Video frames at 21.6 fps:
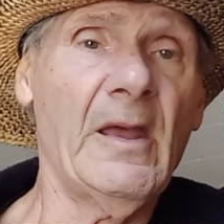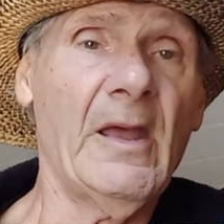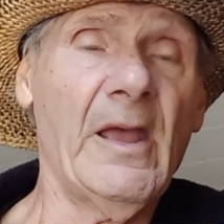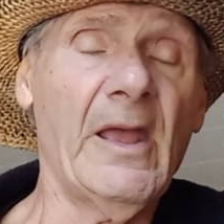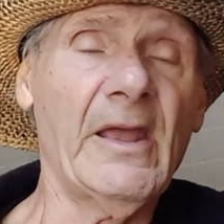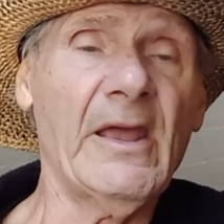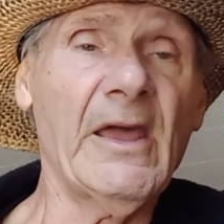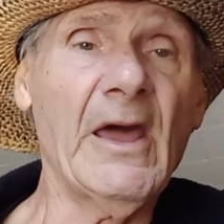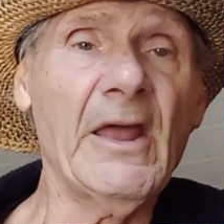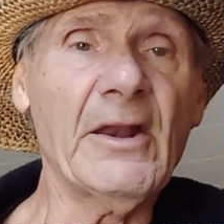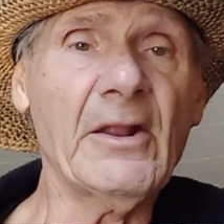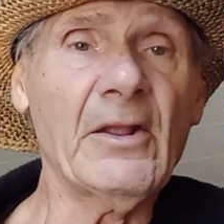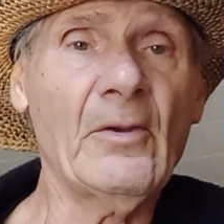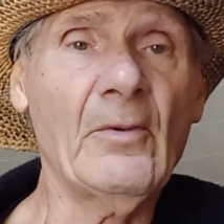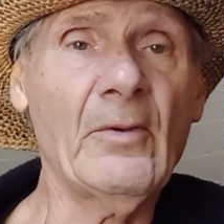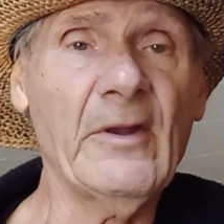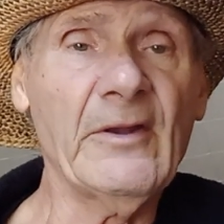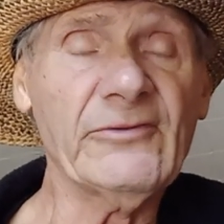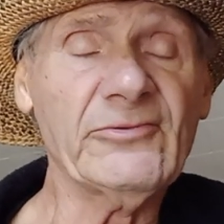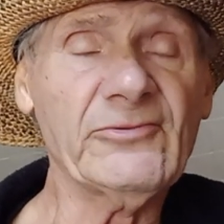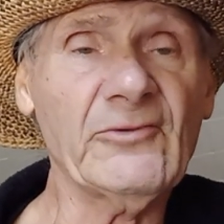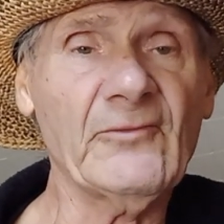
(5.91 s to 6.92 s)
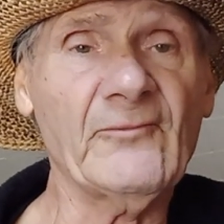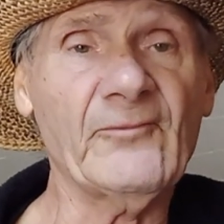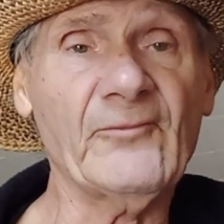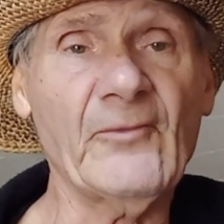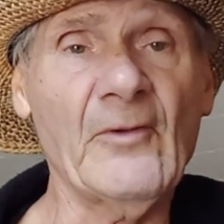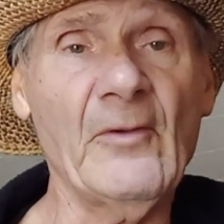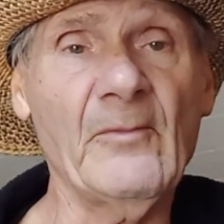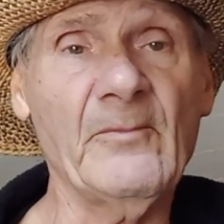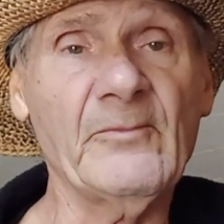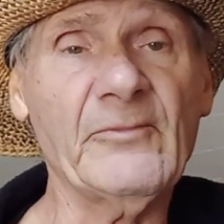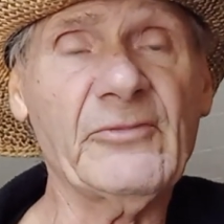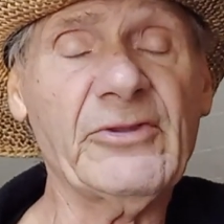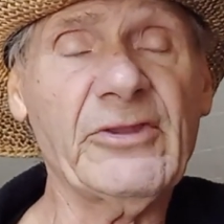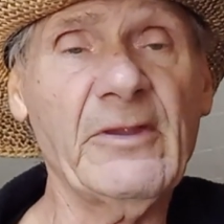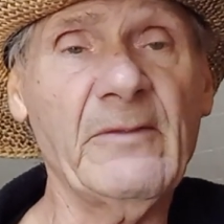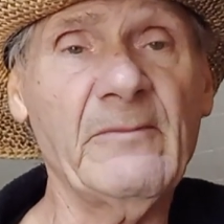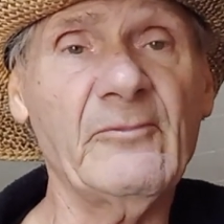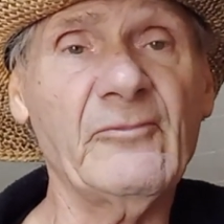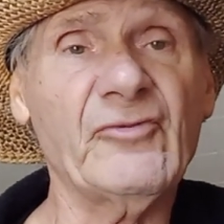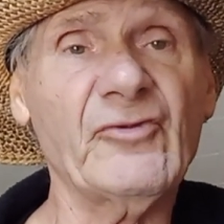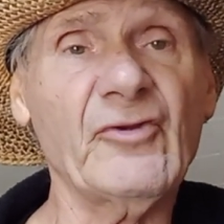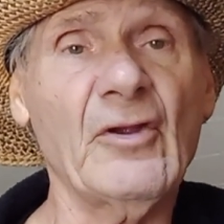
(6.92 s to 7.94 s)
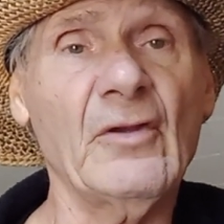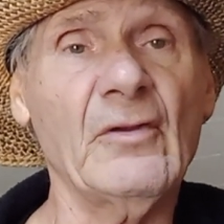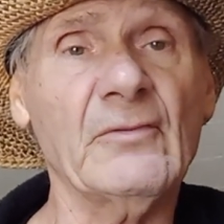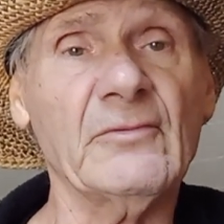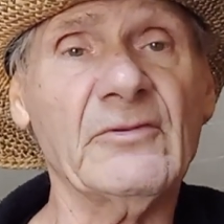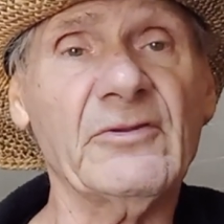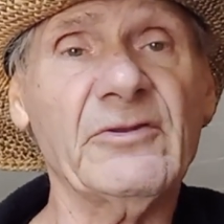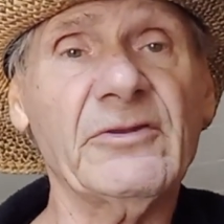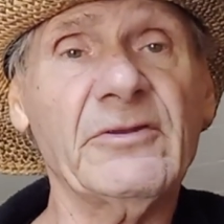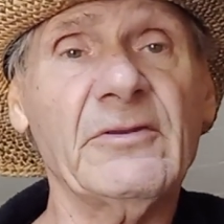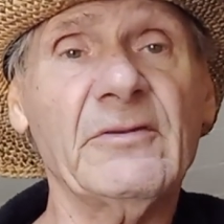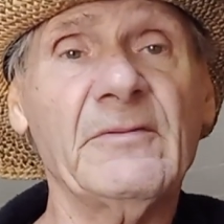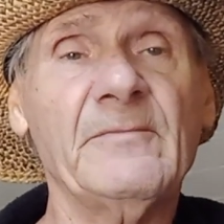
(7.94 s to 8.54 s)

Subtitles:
I got a question from Tim Jones.